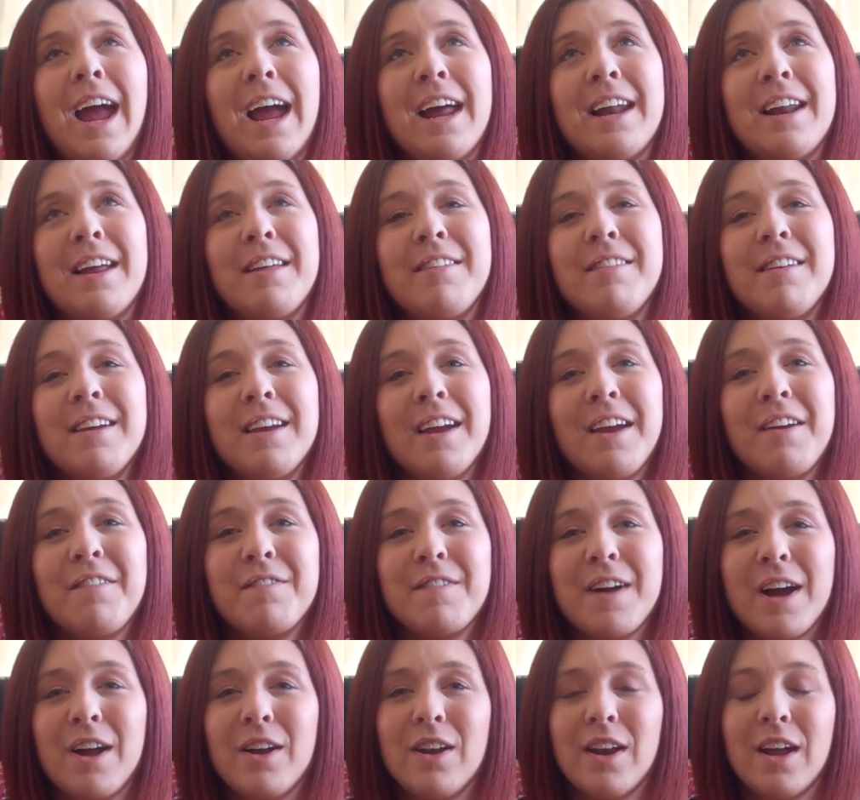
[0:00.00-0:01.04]
And I think
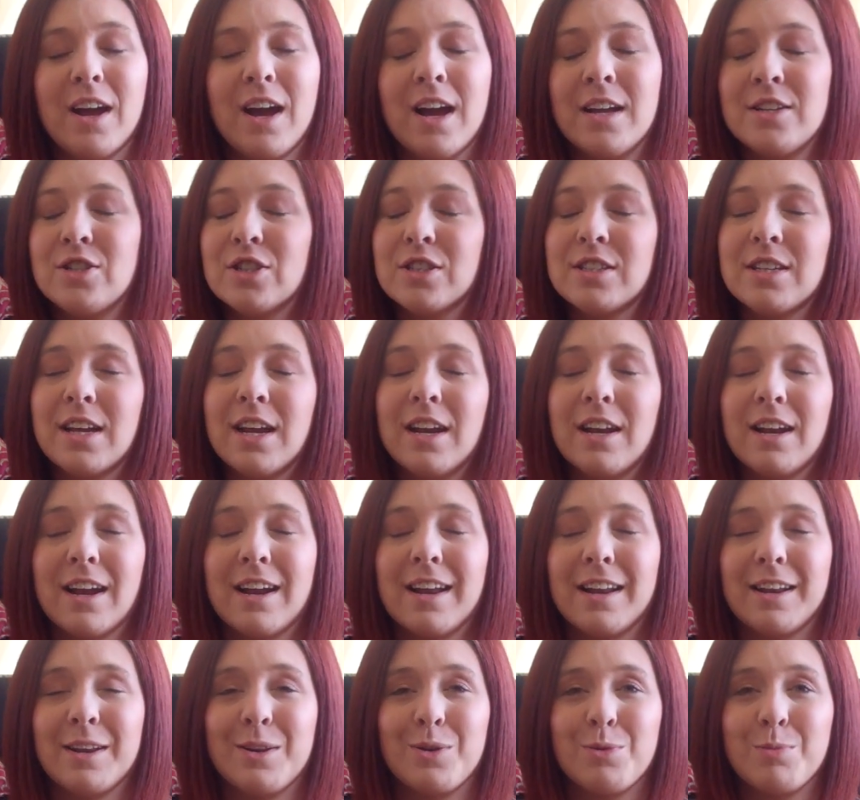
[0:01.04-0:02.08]
I just had
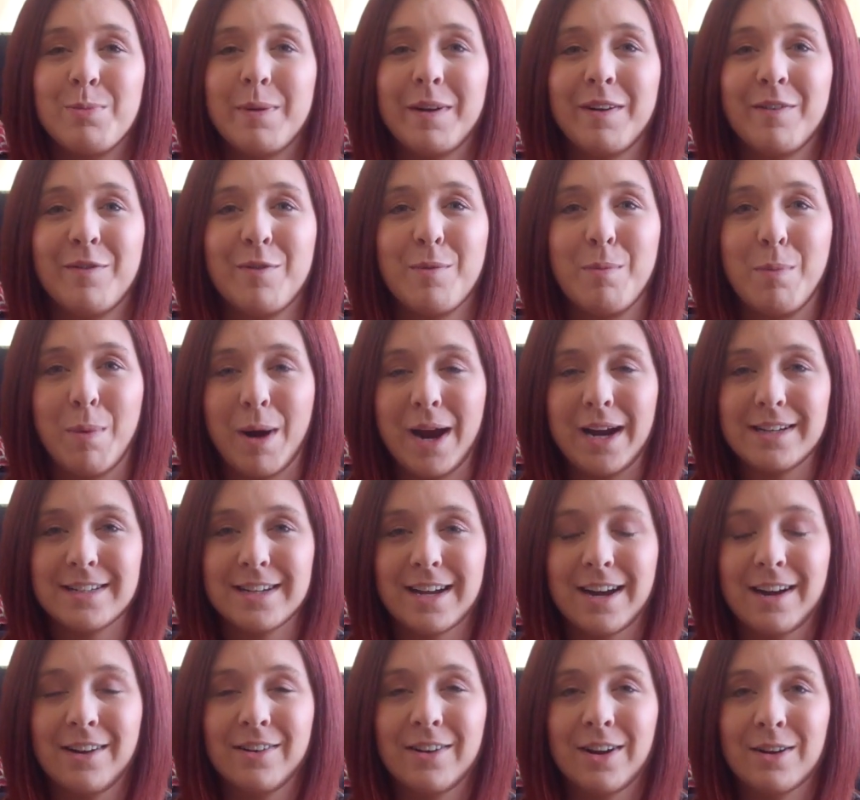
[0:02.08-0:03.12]
like a little bit of a
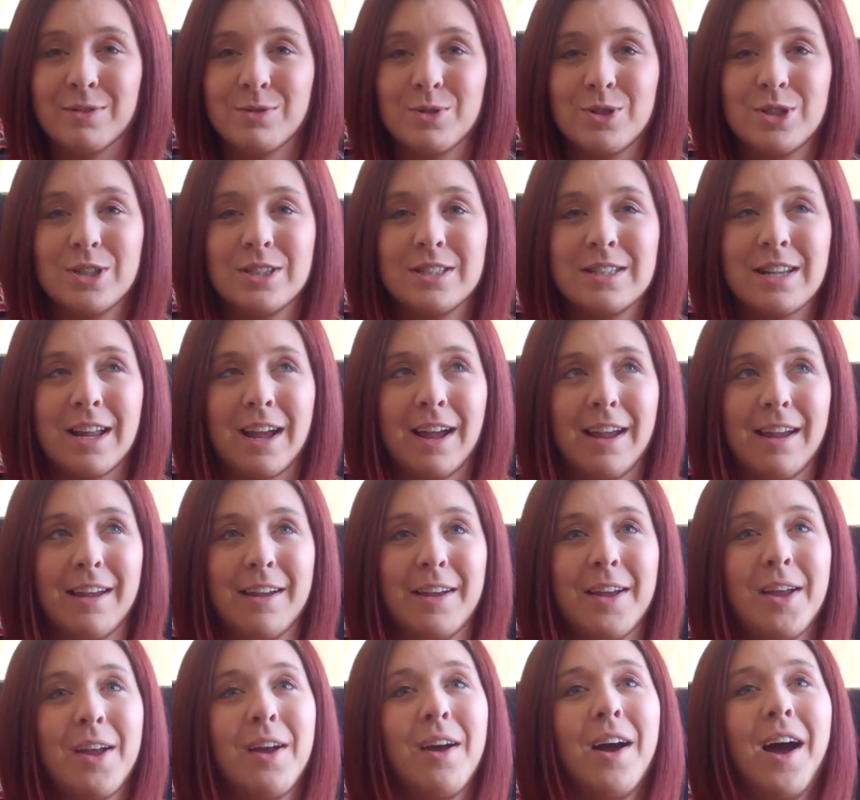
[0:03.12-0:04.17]
breakdown. I was just like,
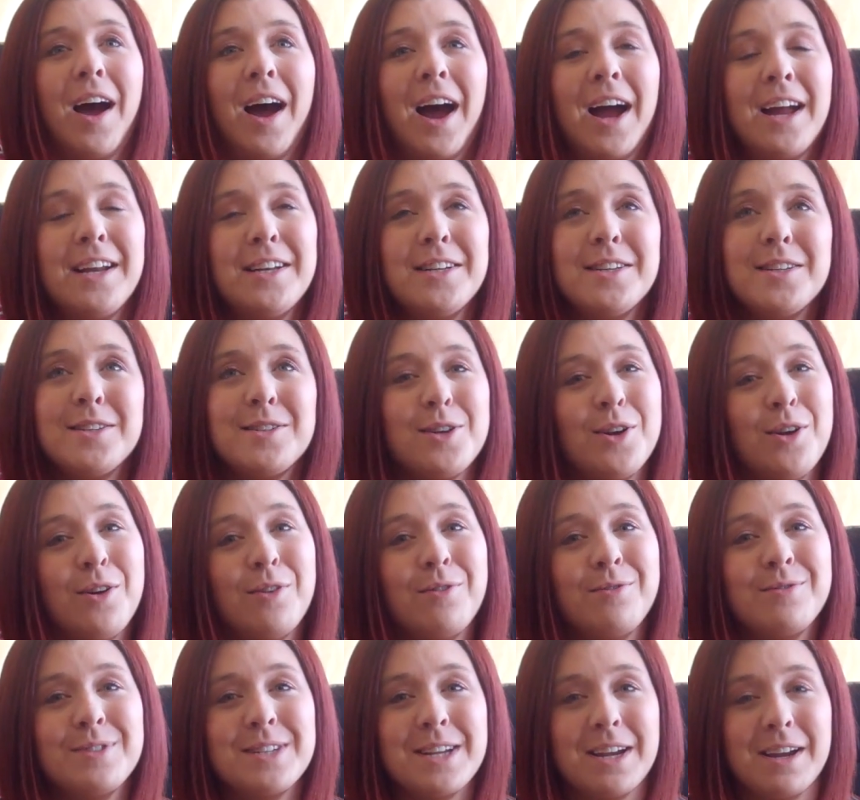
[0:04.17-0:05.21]
I
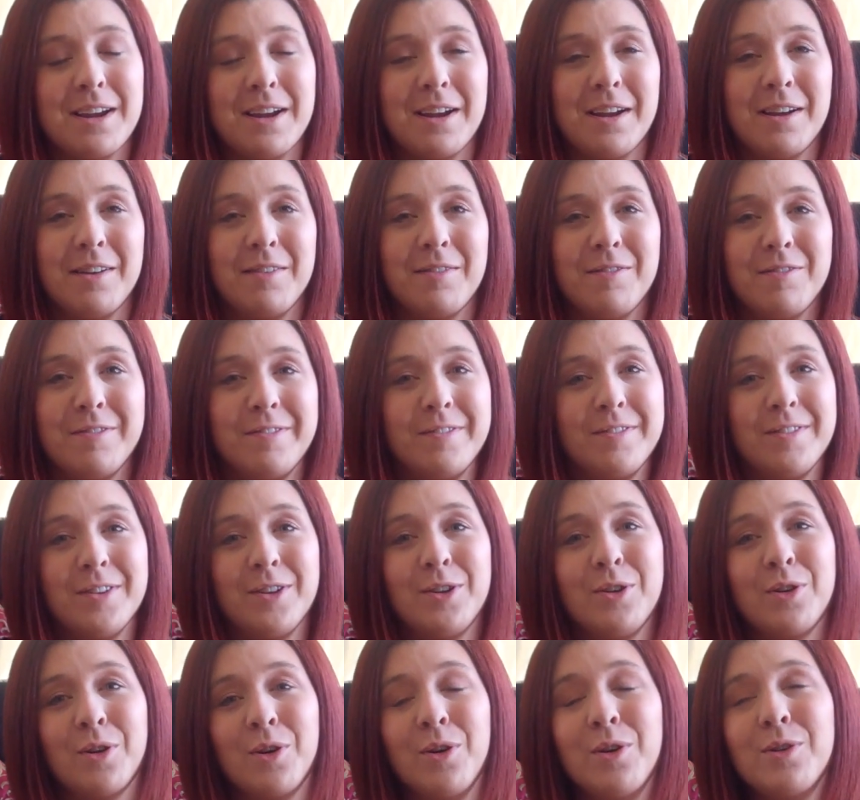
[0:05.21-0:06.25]
deserve to have,
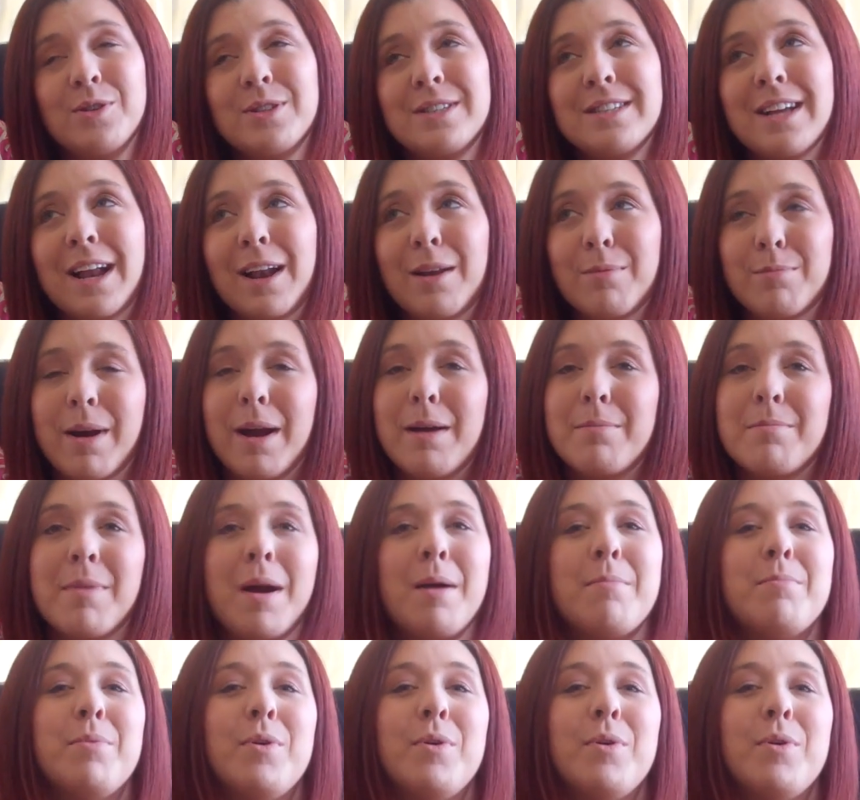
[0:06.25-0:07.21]
you know, celebrate my